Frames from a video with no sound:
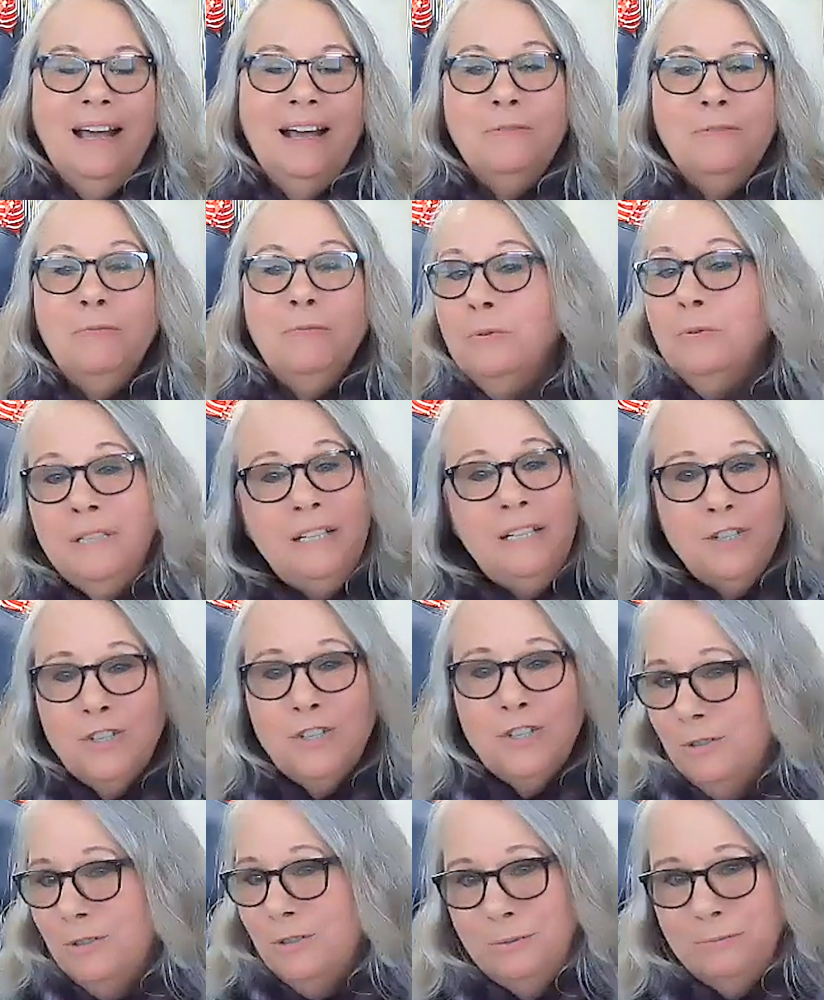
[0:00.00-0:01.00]
I won't
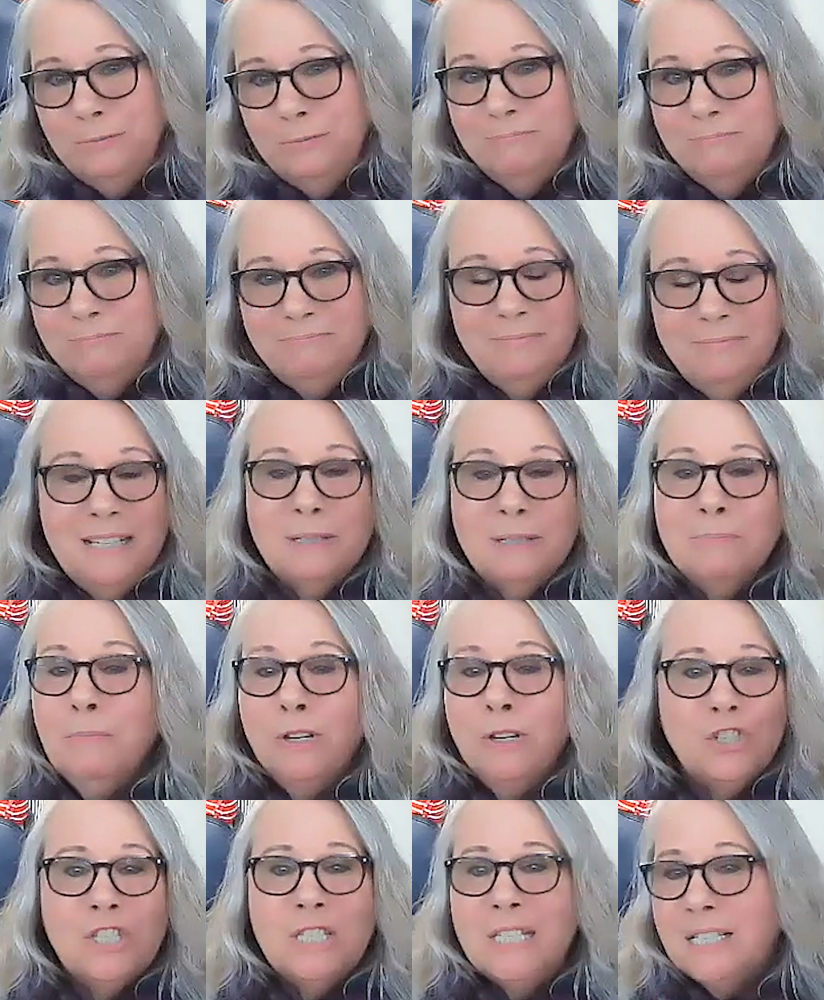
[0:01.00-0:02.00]
need you as
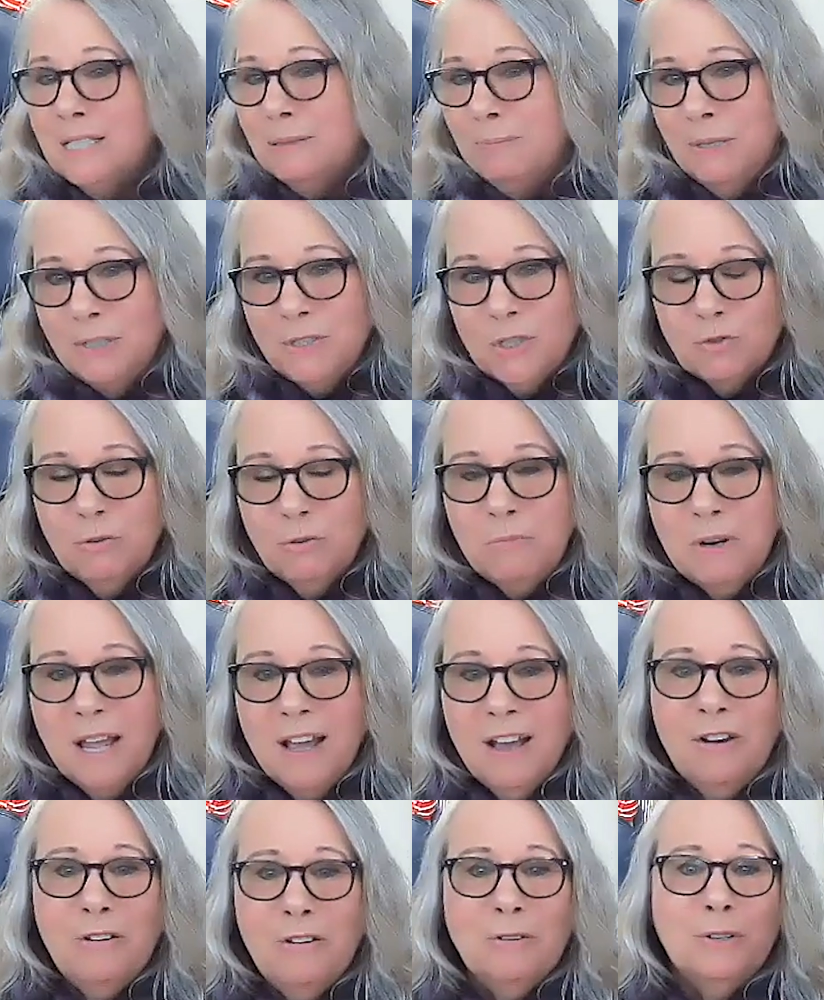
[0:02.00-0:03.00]
much six months from
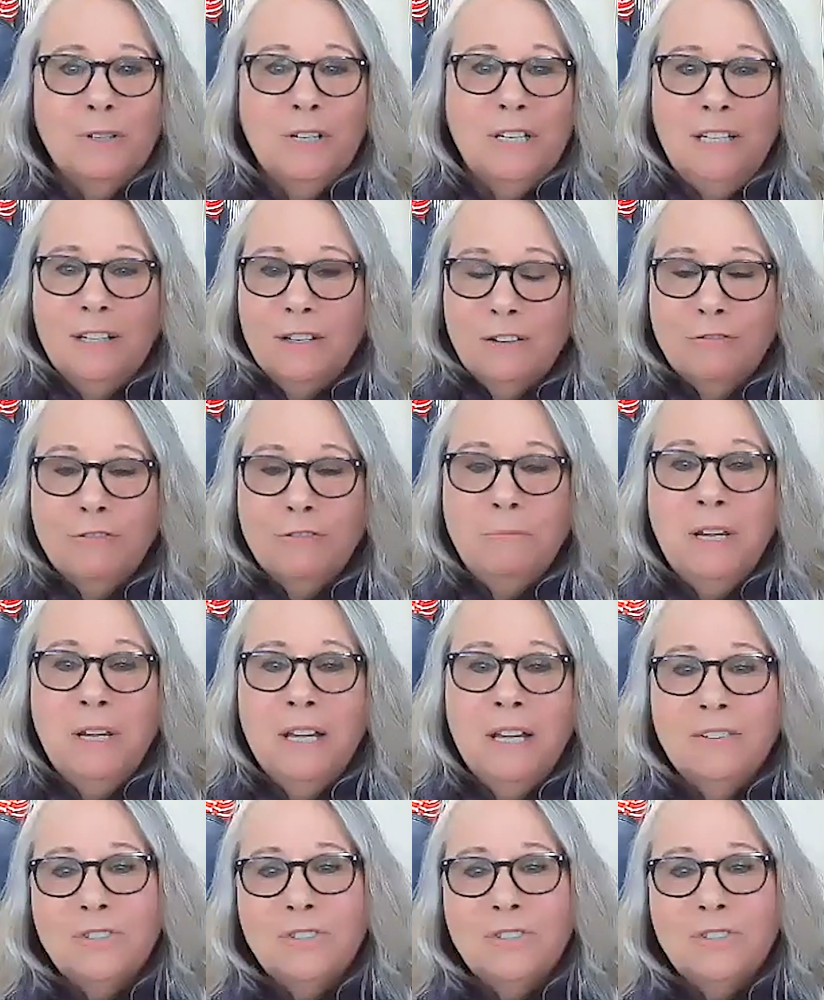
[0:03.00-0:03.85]
now or a year from now.